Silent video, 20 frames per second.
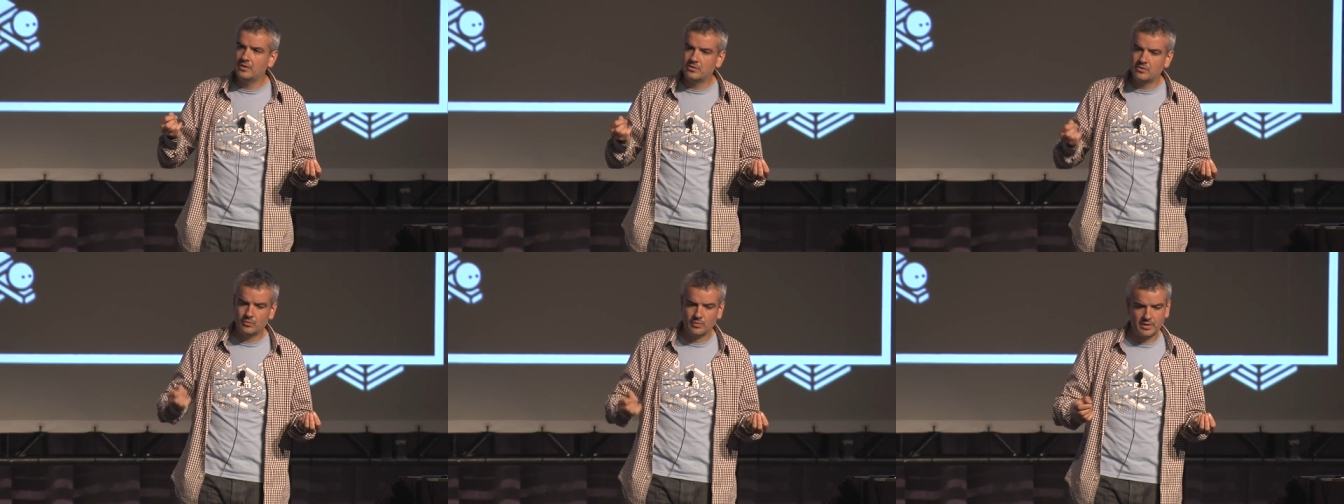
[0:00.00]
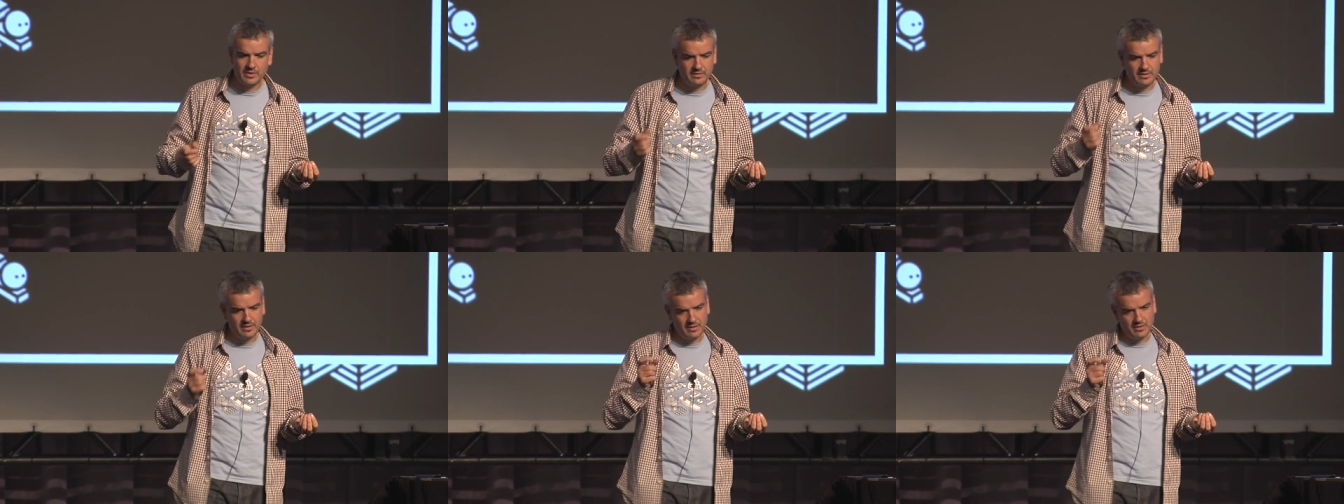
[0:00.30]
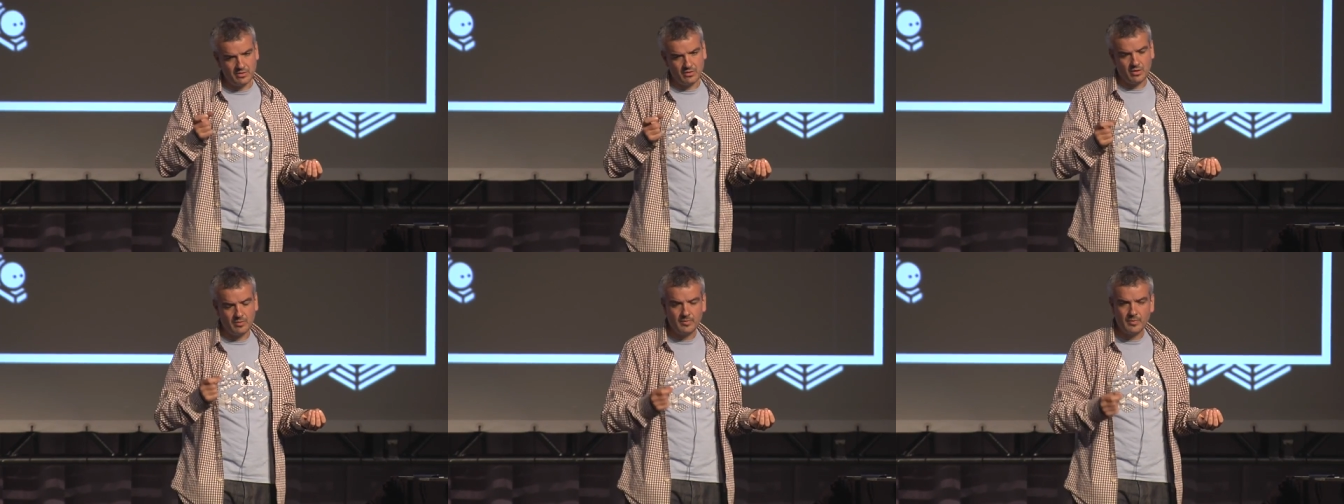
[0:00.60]
You want to take
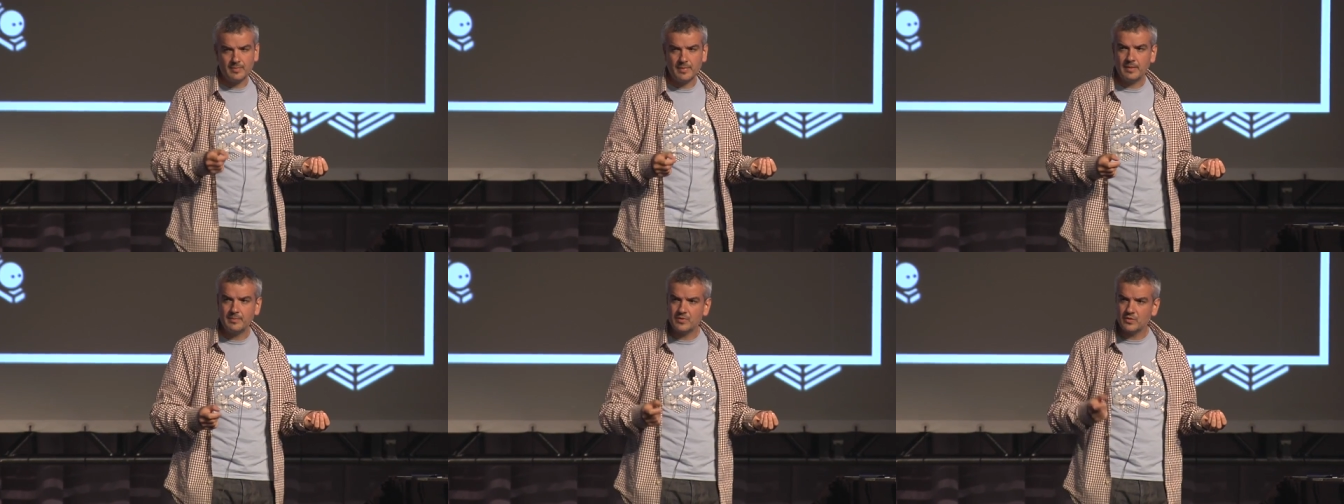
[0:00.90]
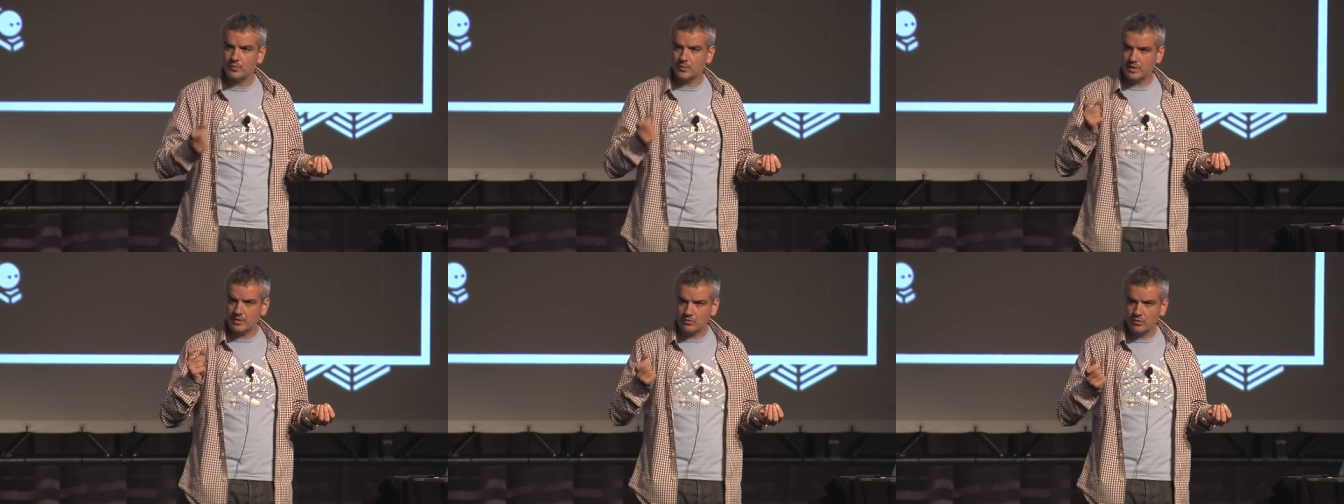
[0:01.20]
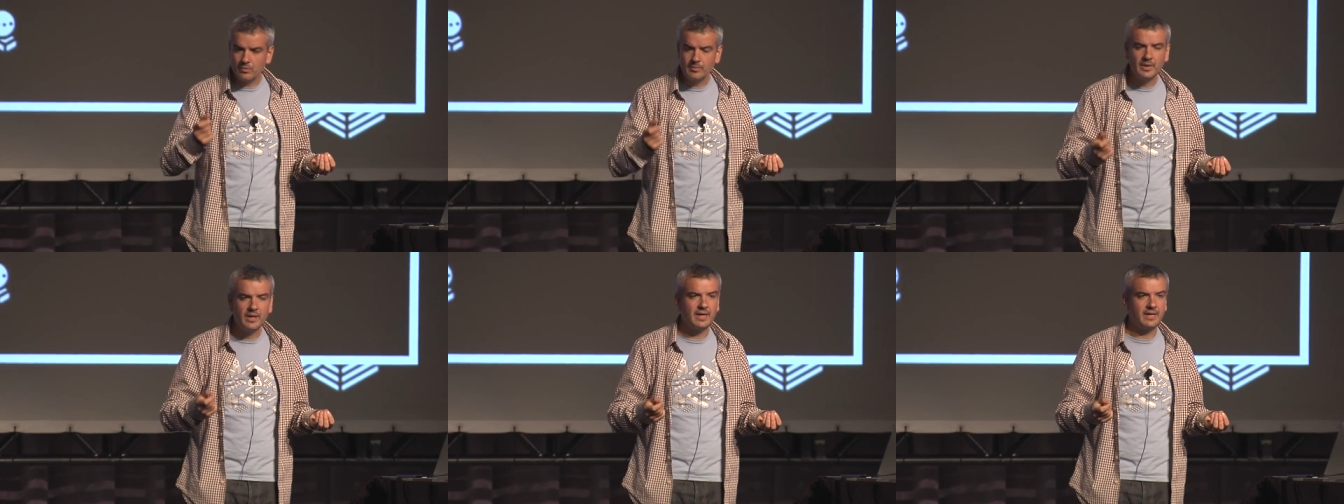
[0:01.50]
the normal map, you want to
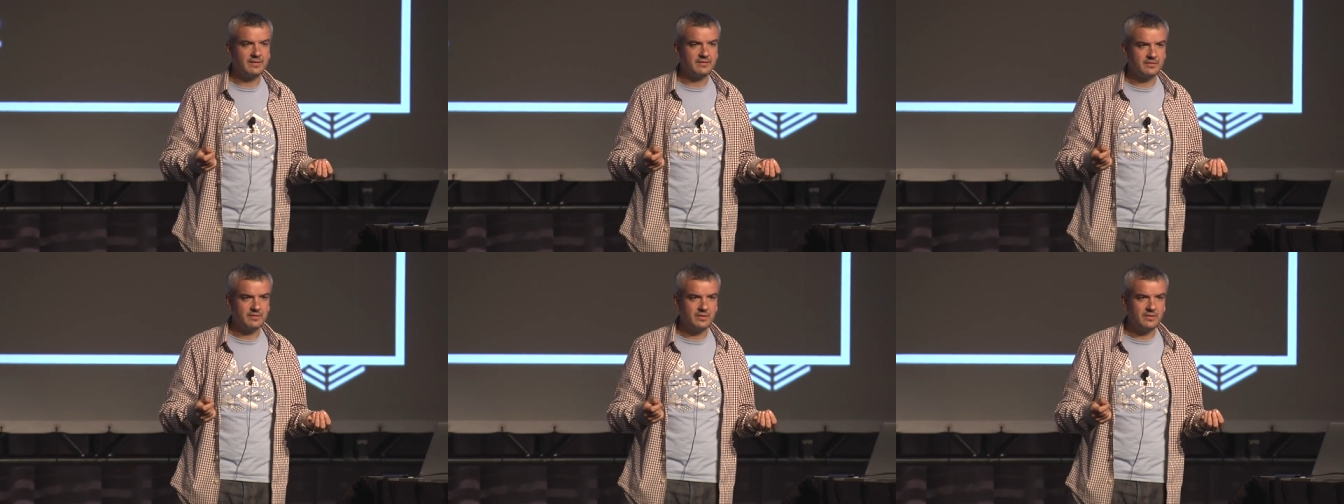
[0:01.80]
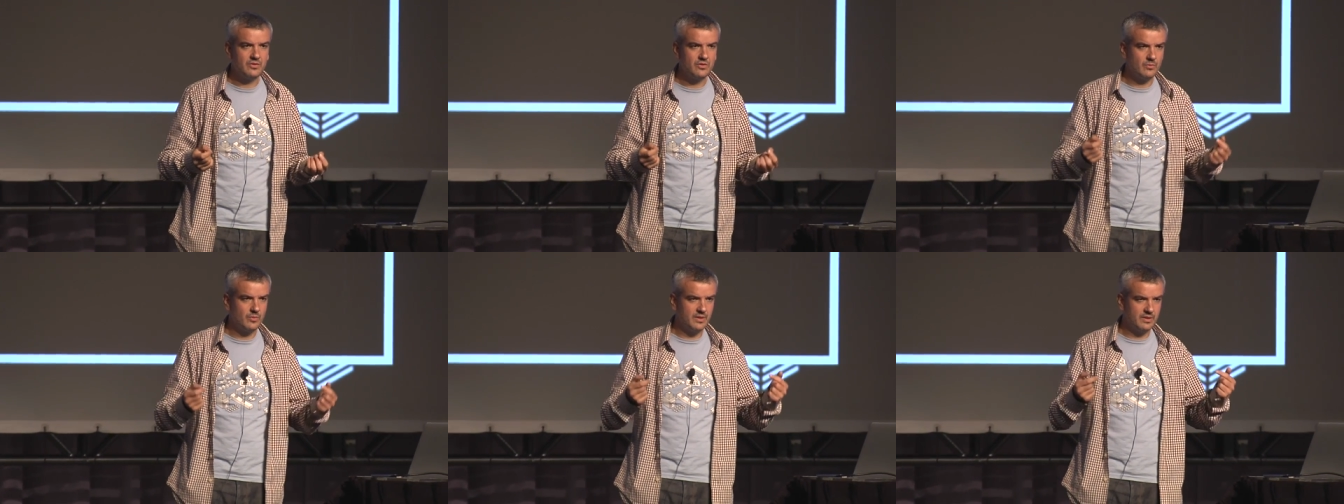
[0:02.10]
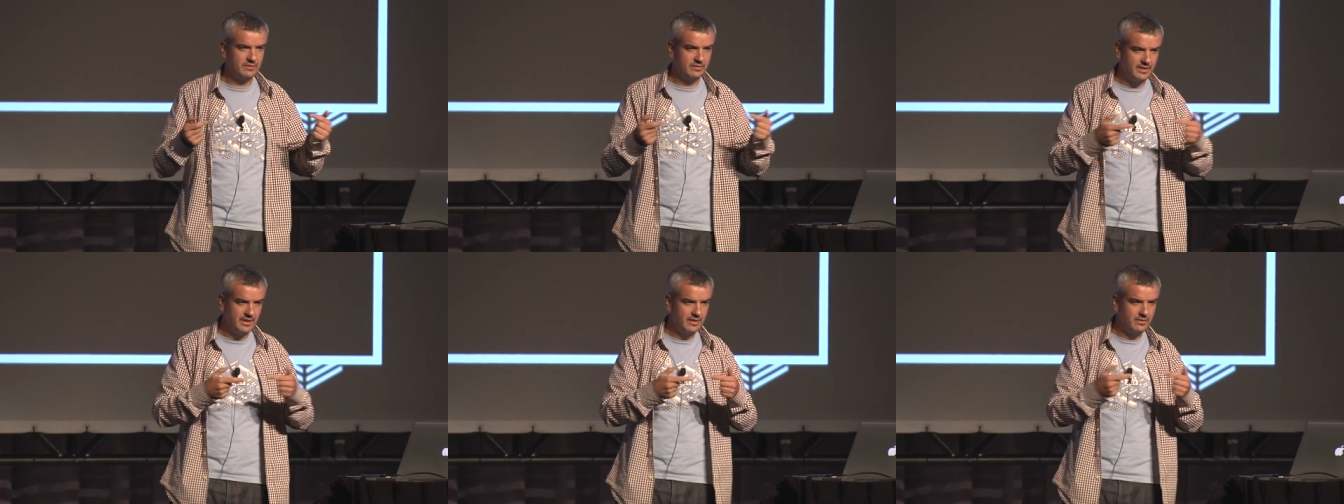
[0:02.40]
normalize it, you want
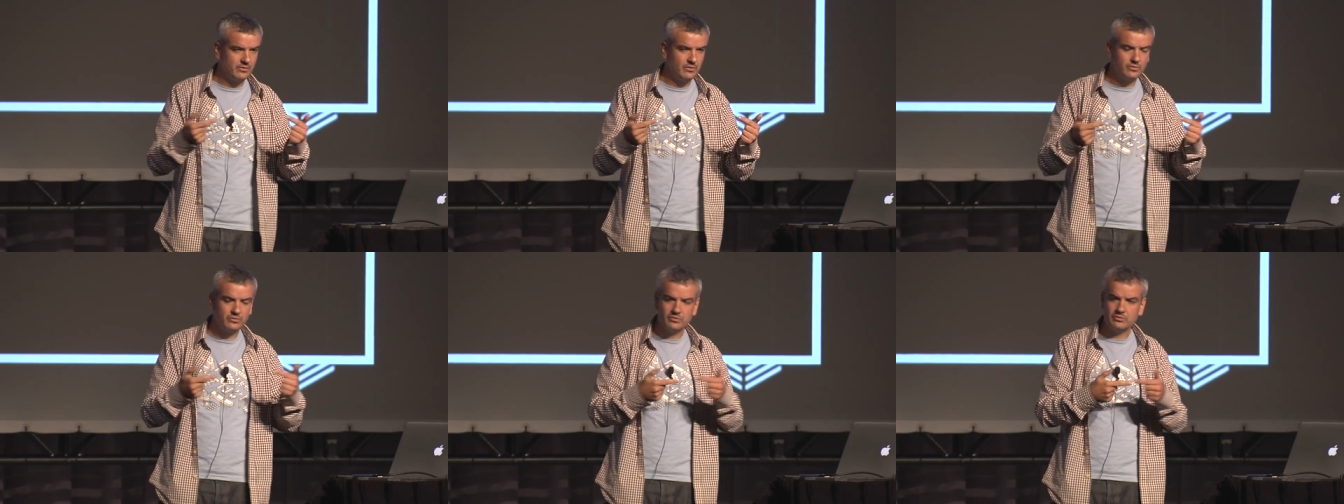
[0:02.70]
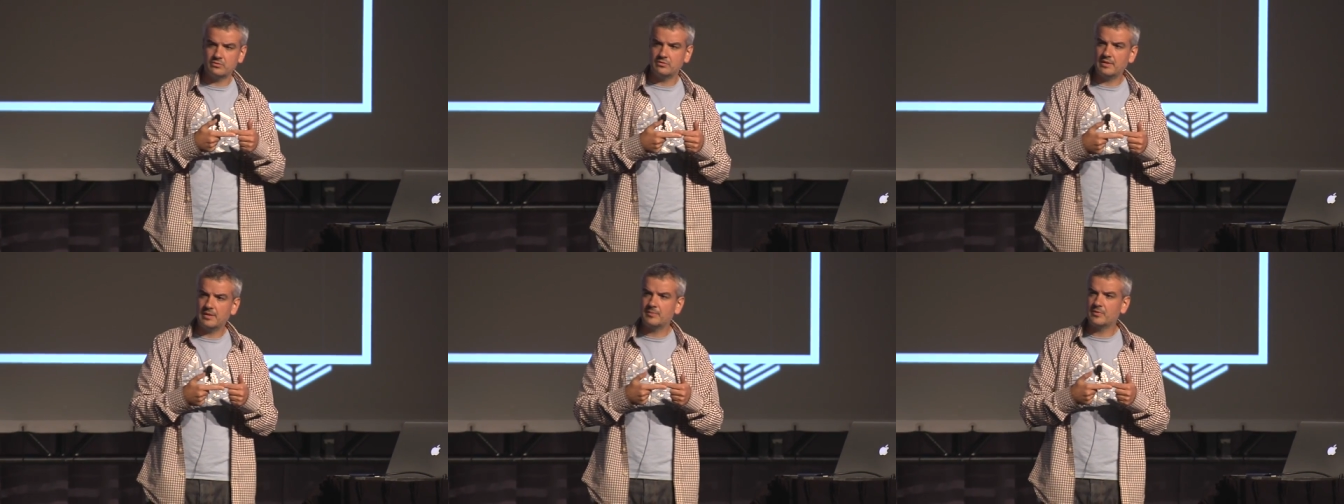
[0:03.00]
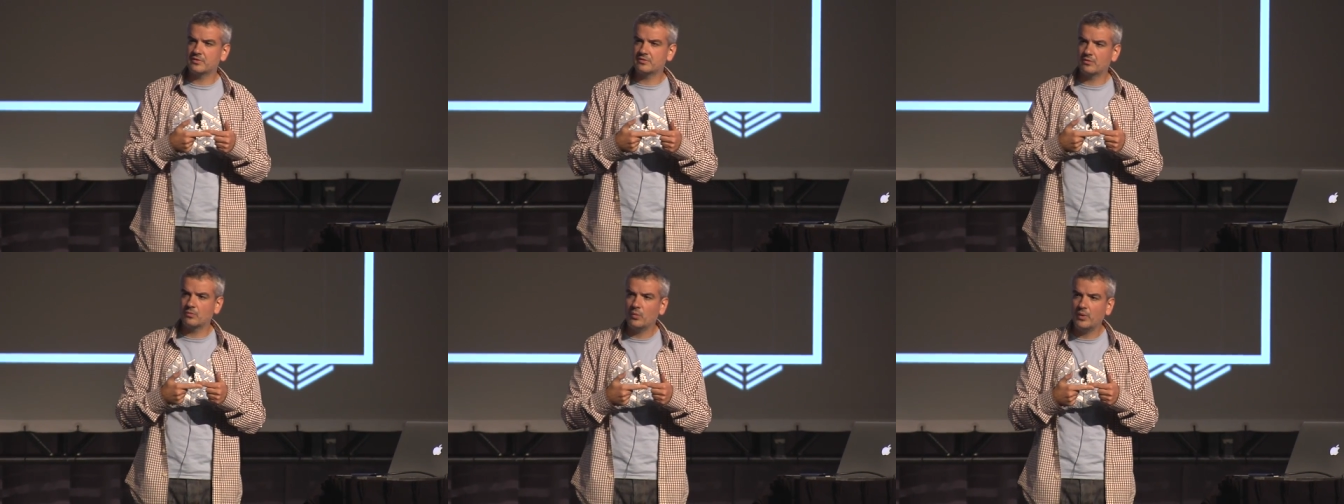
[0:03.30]
to take those
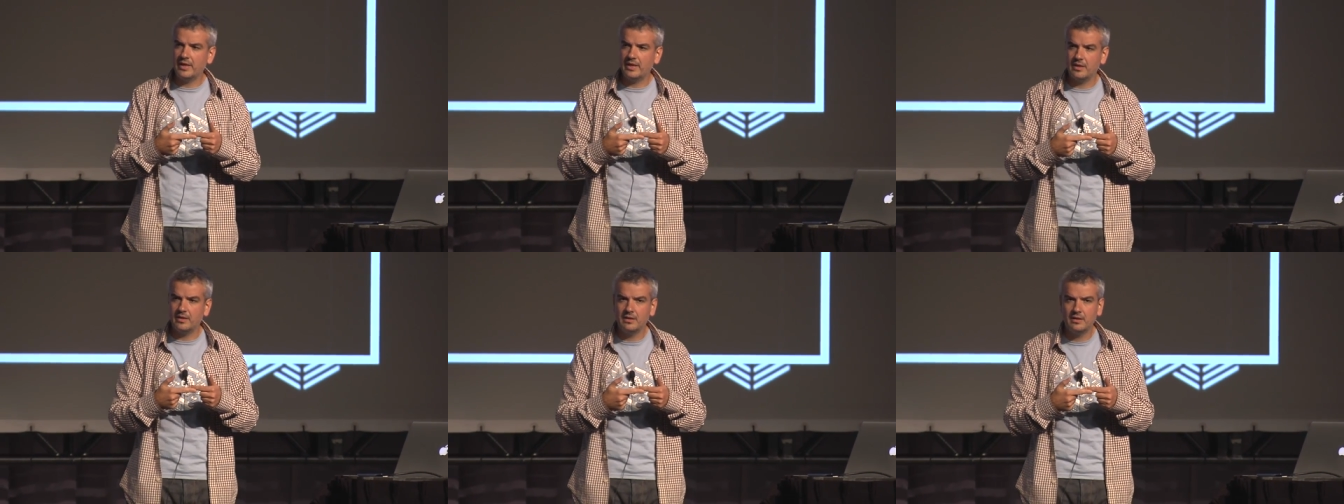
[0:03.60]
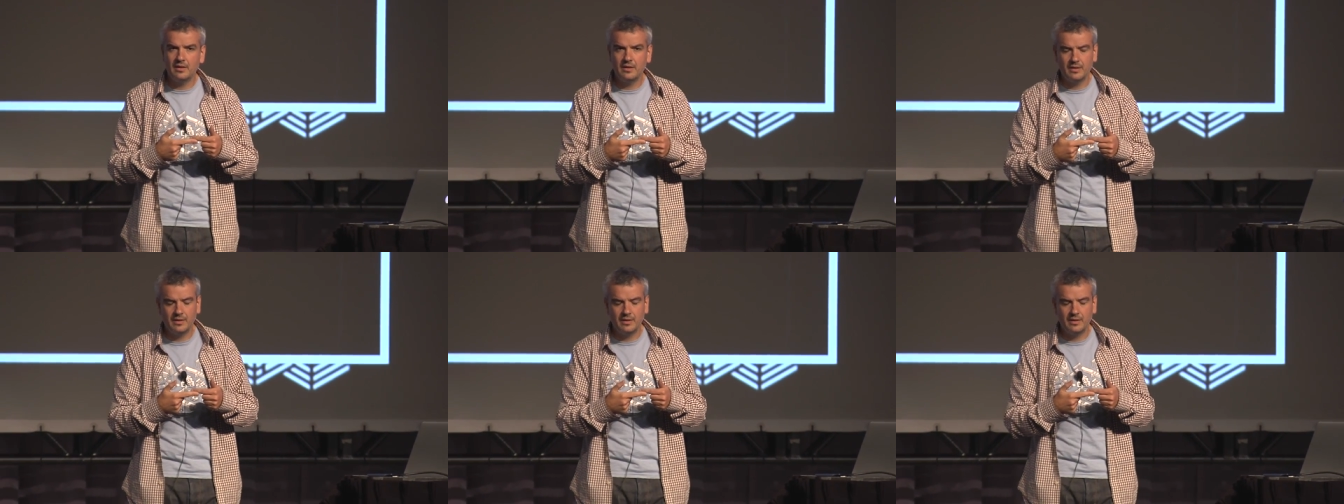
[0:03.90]
numbers away,